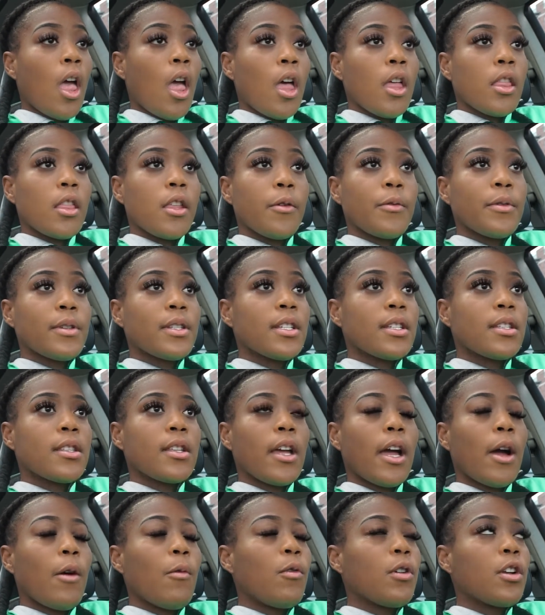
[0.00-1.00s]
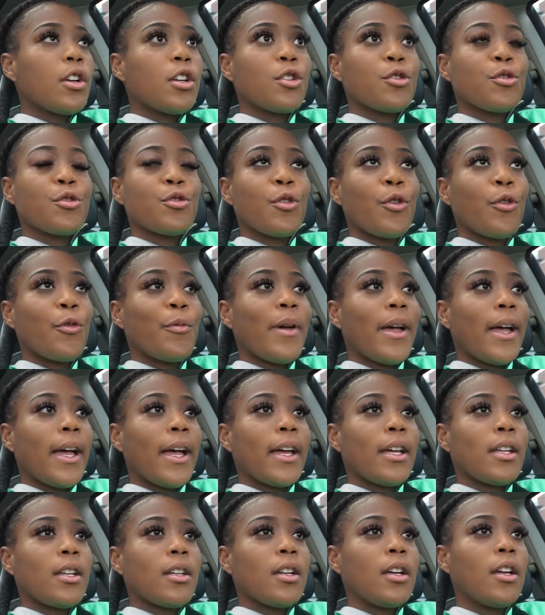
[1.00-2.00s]
there was this thing, I wanted it so
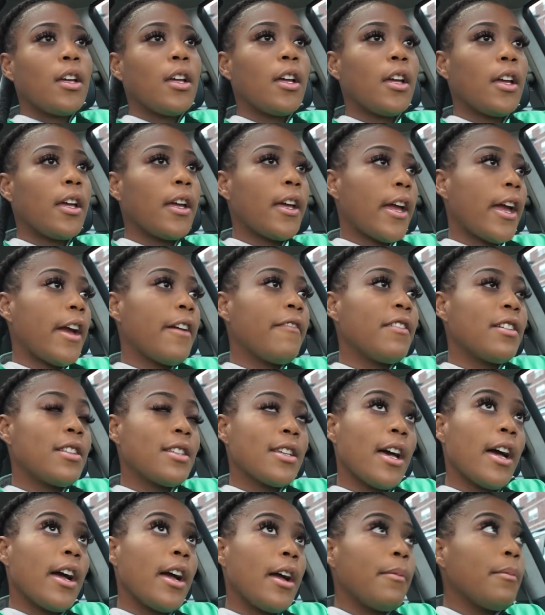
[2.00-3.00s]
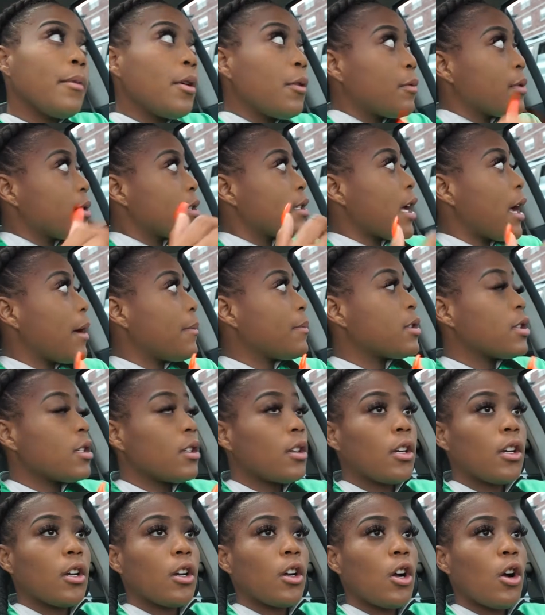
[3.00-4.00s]
bad. Every time it was time
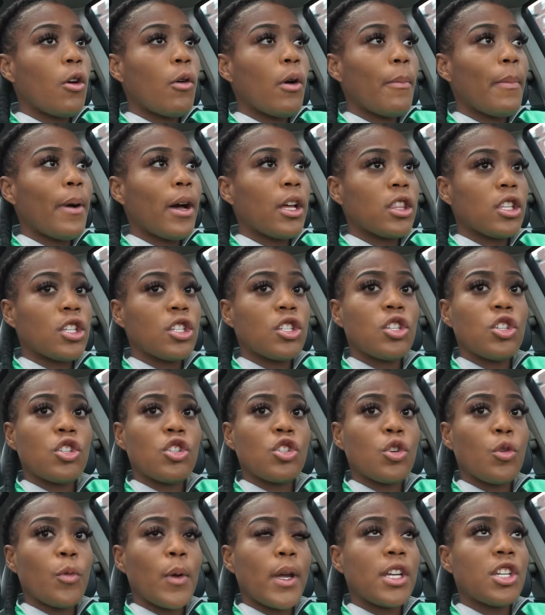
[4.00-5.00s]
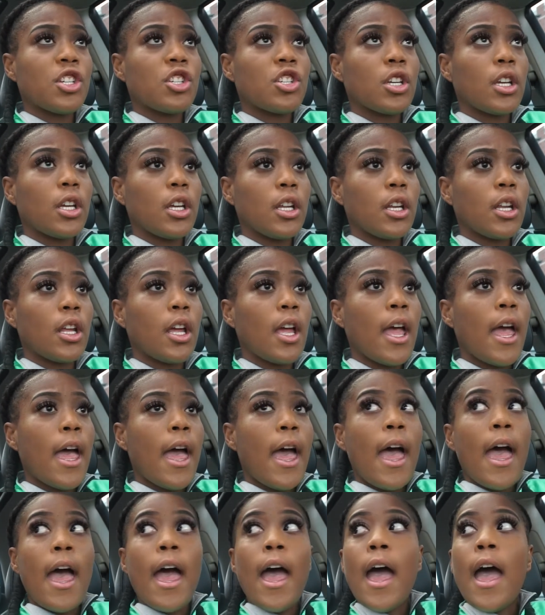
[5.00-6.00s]
to go about the situation,
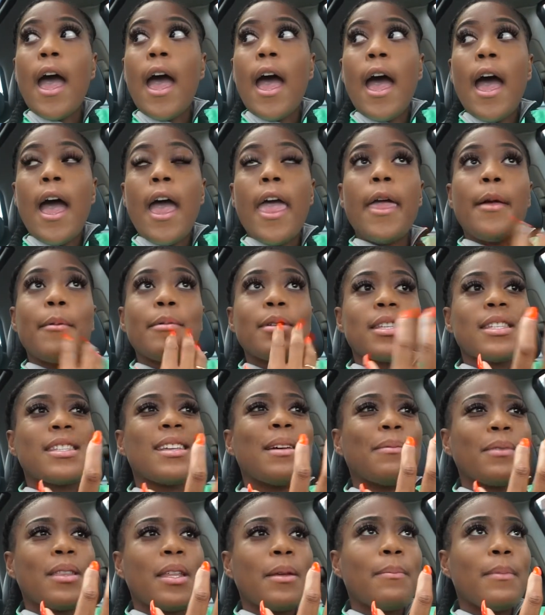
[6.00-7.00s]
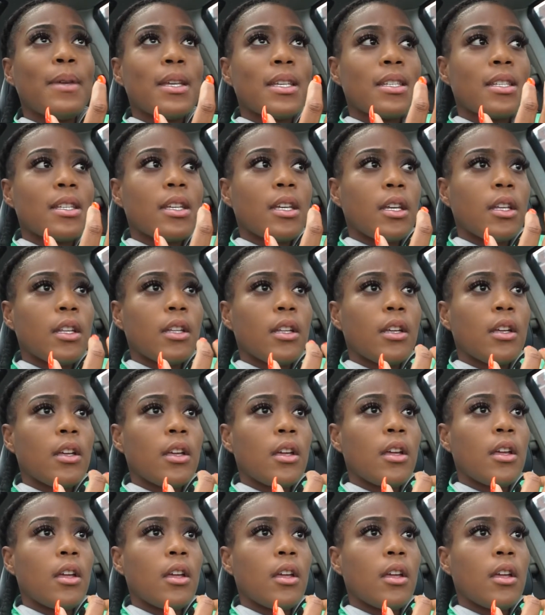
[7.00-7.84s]
it was something missing.